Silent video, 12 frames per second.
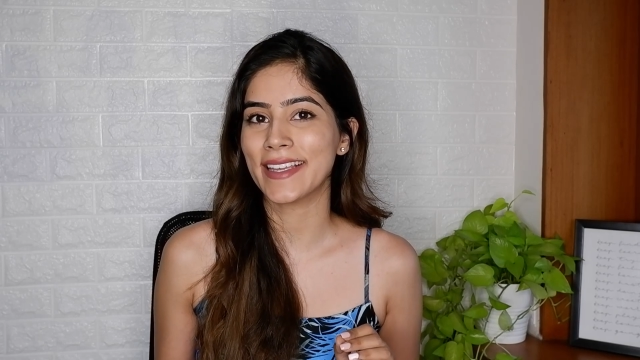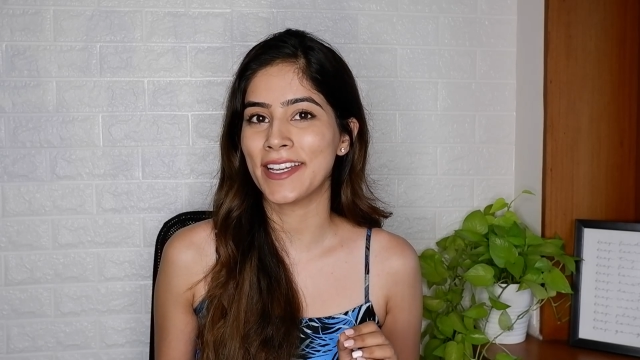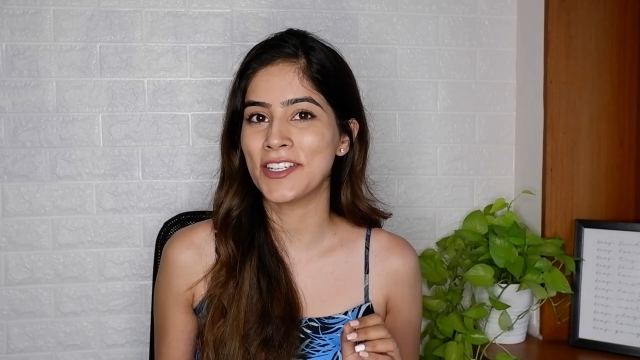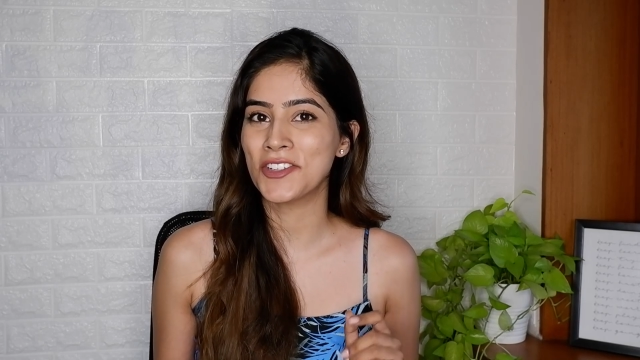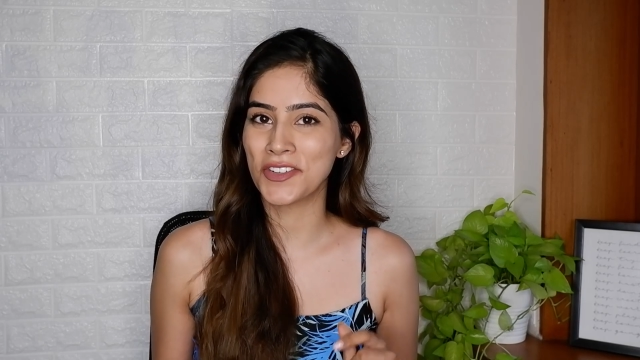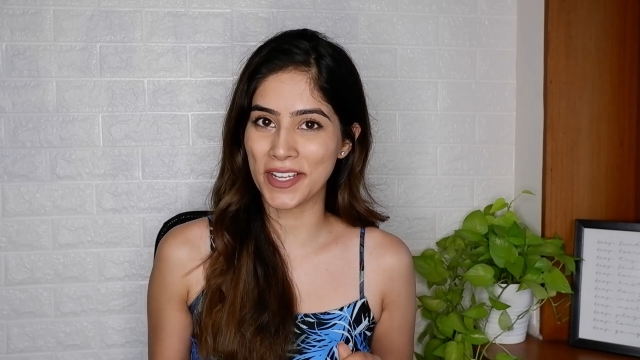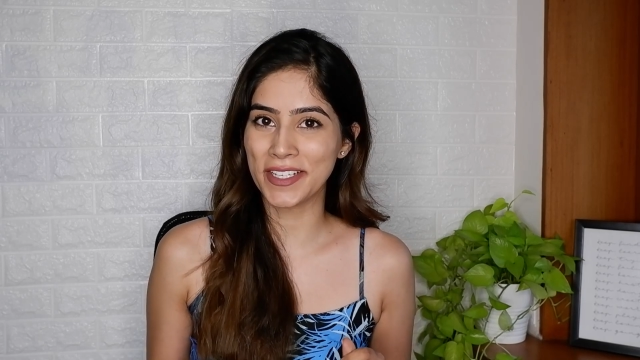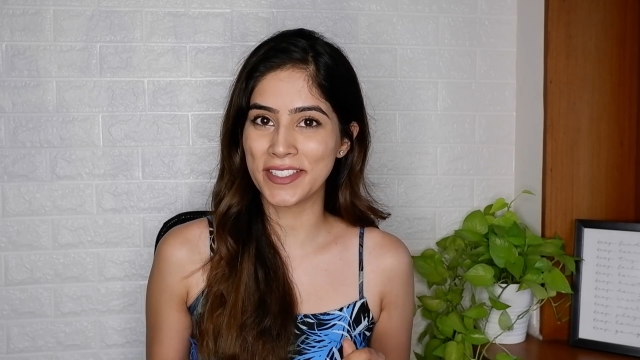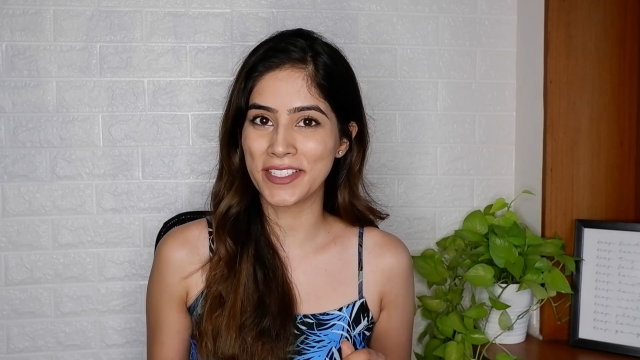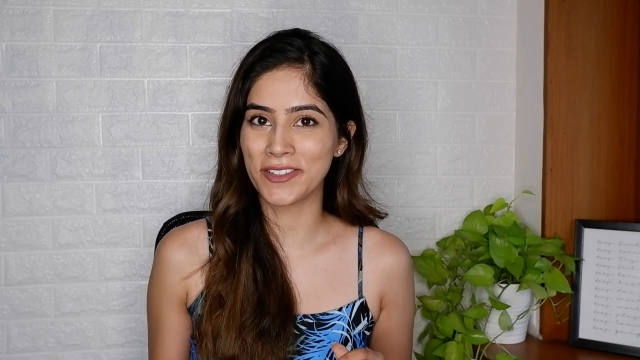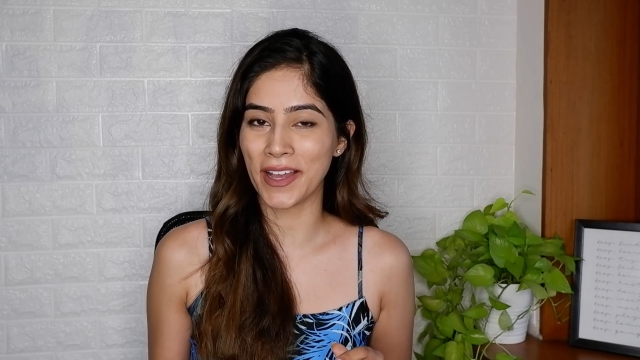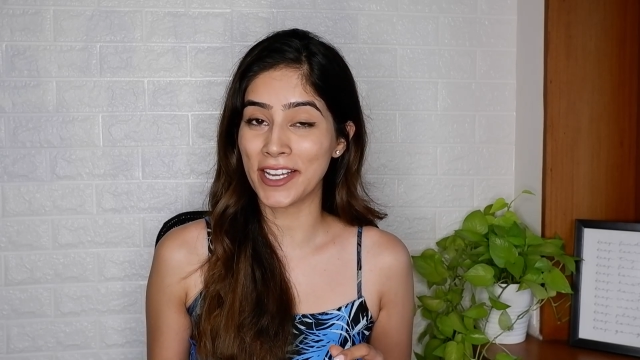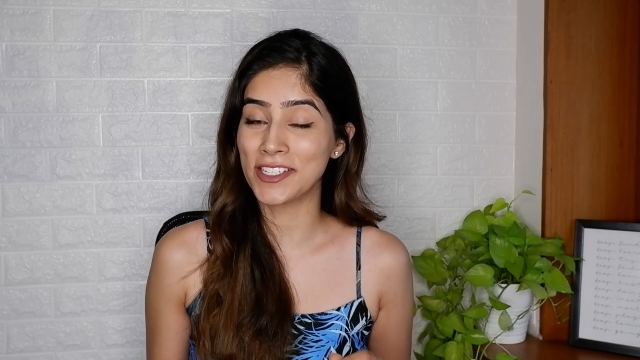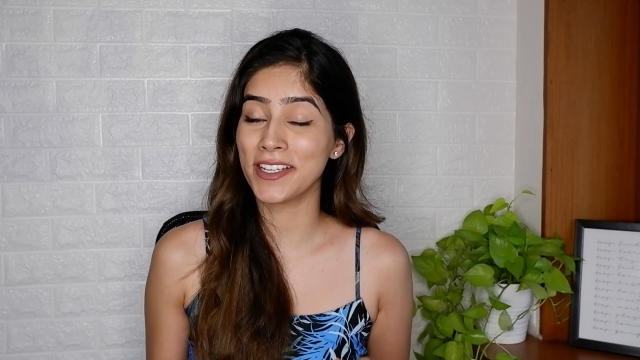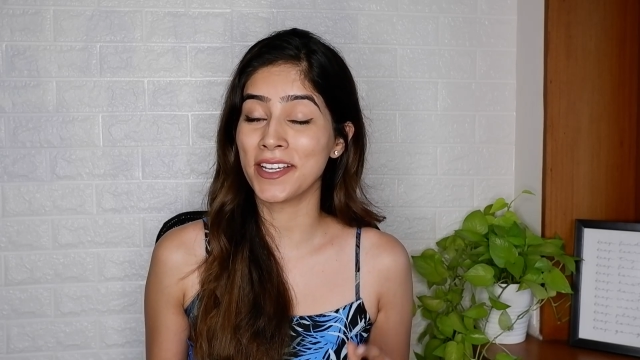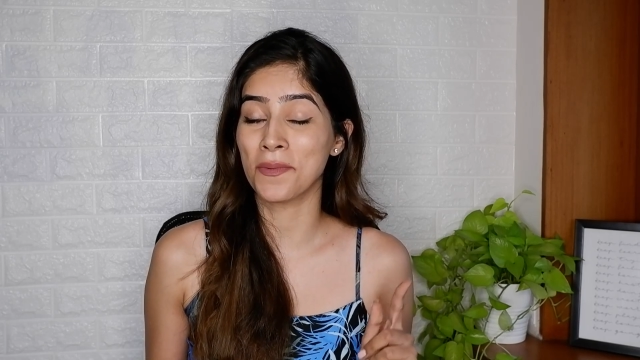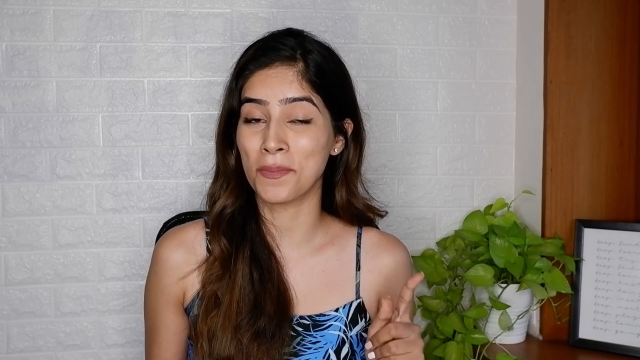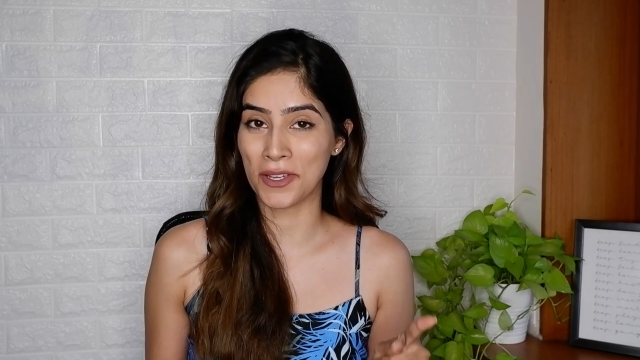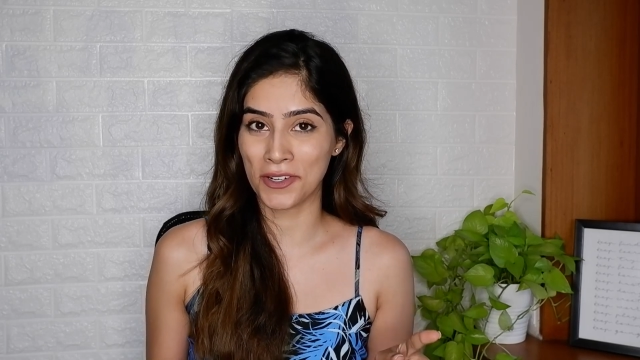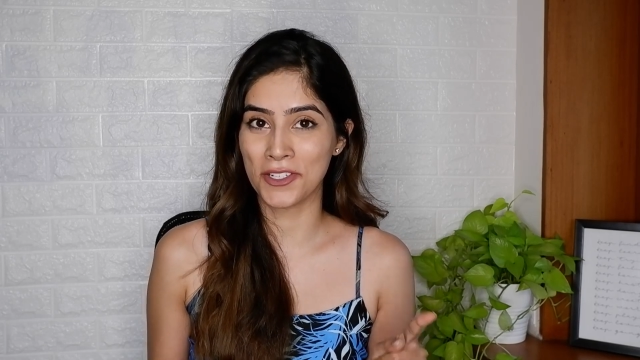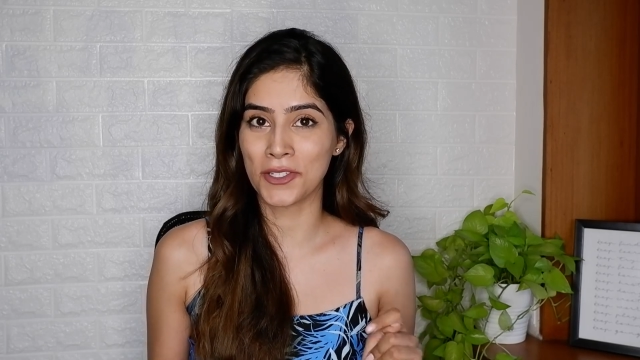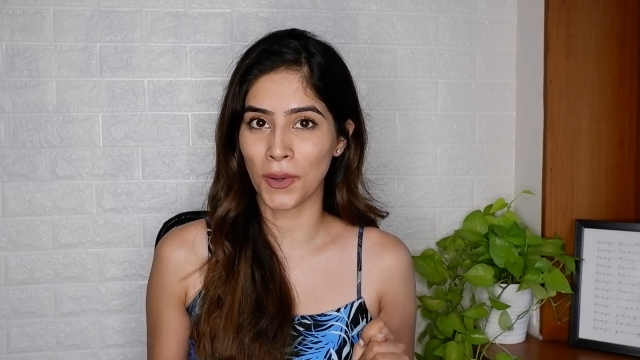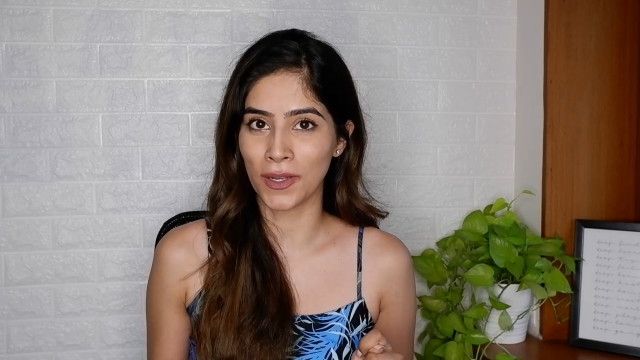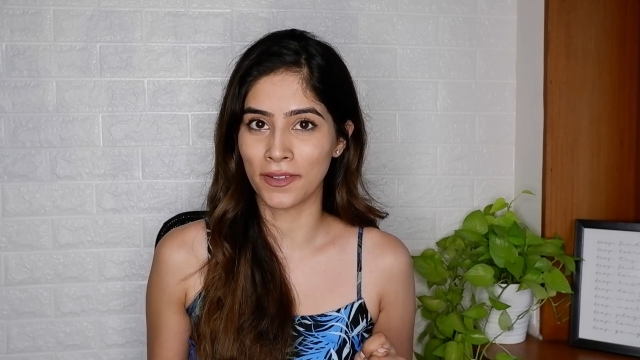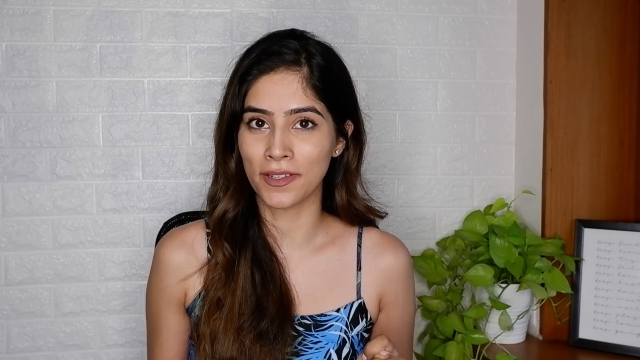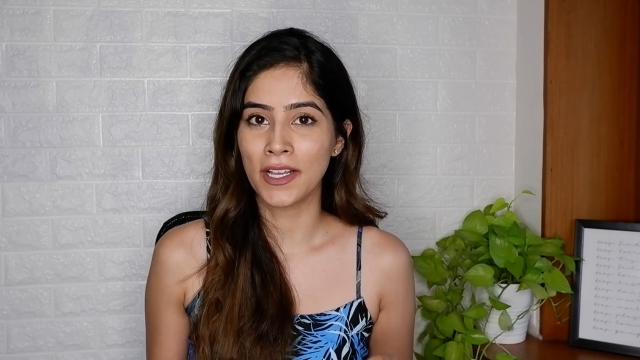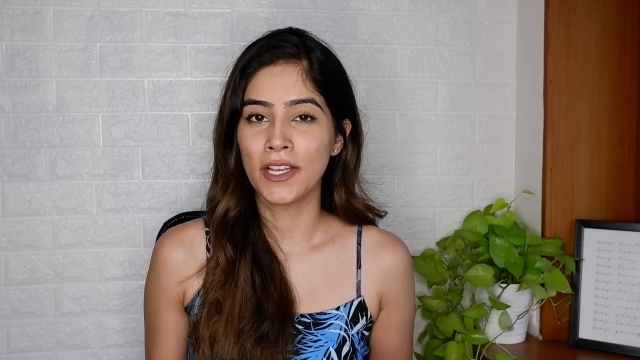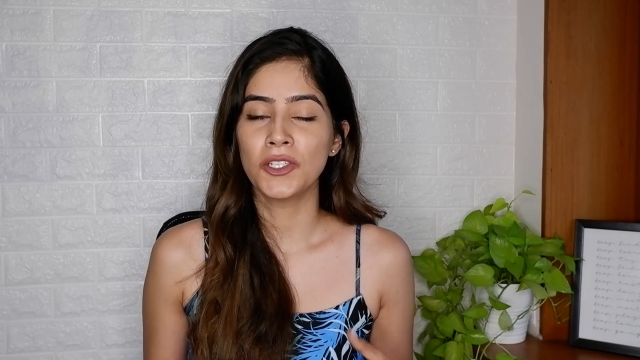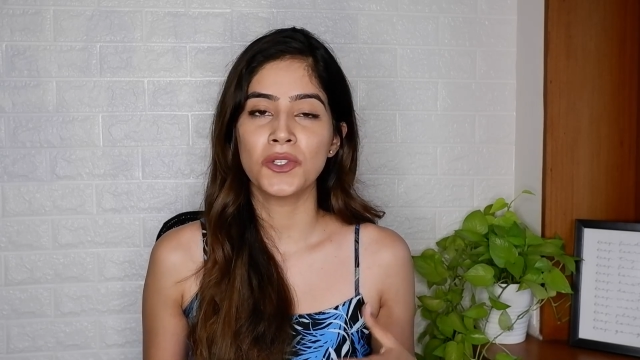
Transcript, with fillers: and tricks to actually appear taller.